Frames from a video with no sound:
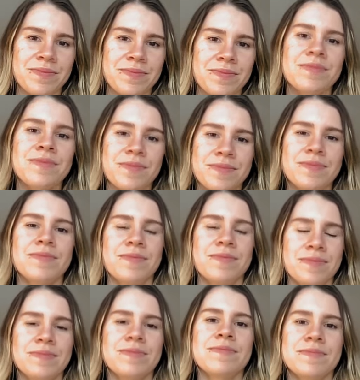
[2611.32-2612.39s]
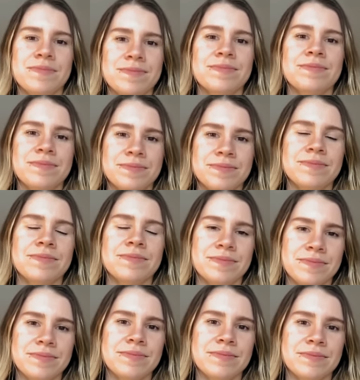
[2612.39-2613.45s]

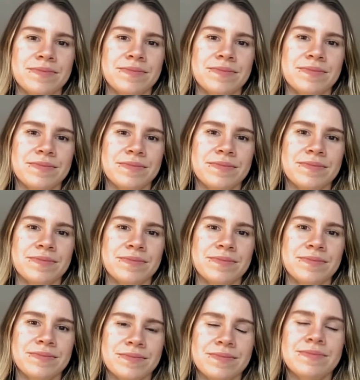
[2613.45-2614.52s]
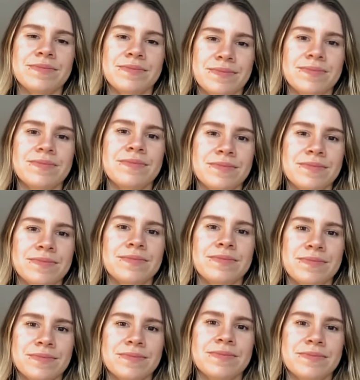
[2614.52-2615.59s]

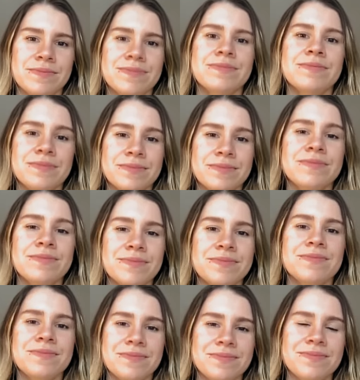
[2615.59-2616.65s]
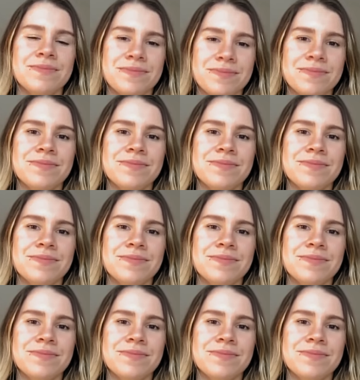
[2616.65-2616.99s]
The person shown says nothing.